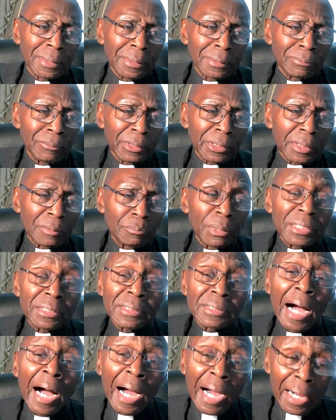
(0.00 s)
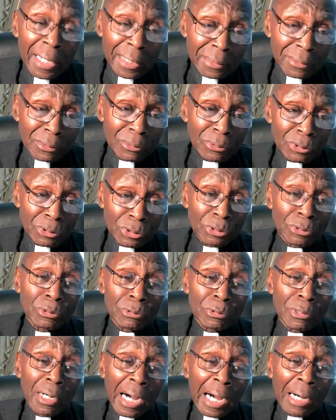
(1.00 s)
We could be tied
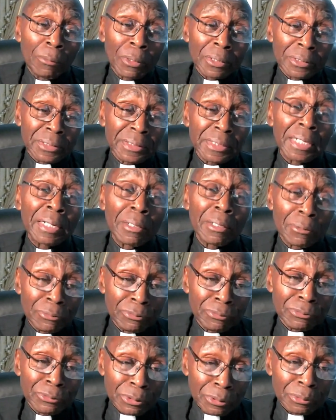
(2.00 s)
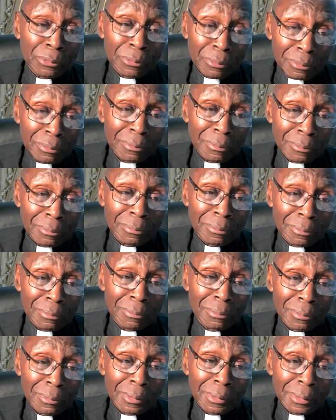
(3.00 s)
to ourselves too,
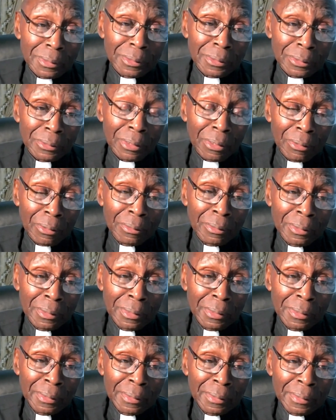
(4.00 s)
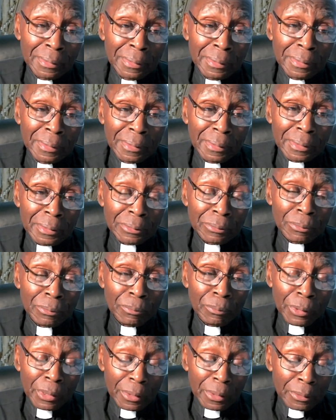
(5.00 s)
you know. You,
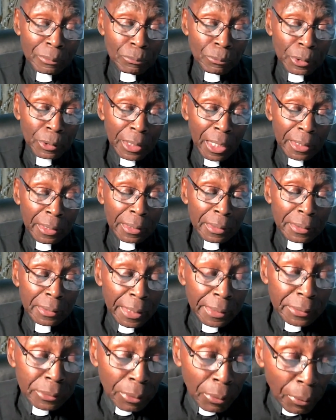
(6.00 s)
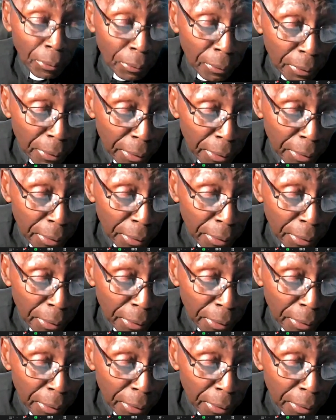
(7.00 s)
we, and we got to let go